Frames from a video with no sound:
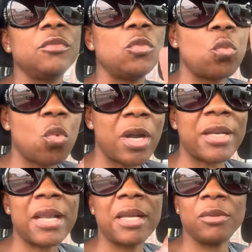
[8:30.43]

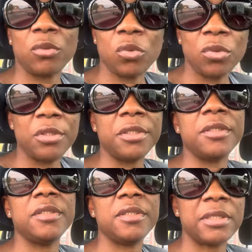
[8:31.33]
one and only
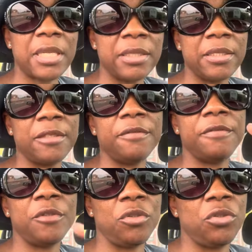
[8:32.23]
standing
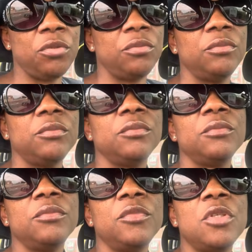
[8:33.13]
for you
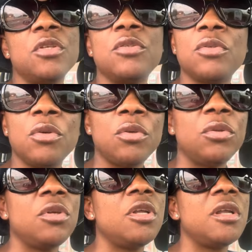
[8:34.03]
so
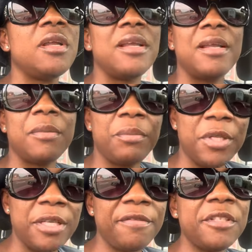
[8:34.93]

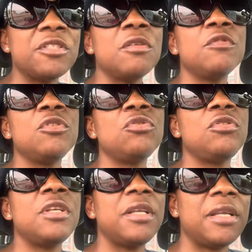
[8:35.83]
believe in something
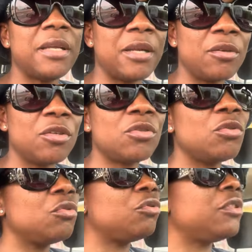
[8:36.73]
today and god so
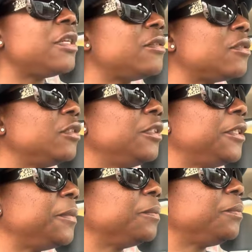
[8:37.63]
good today is
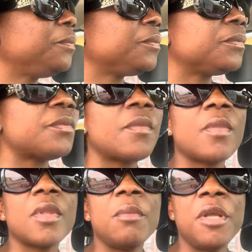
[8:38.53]
sunday
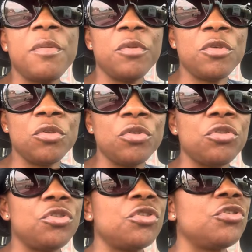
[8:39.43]
many people don't go
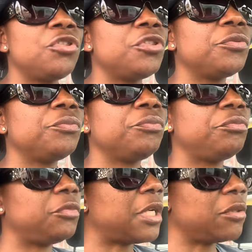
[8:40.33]
to church
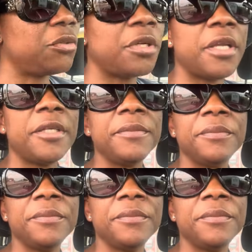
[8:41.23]
that's okay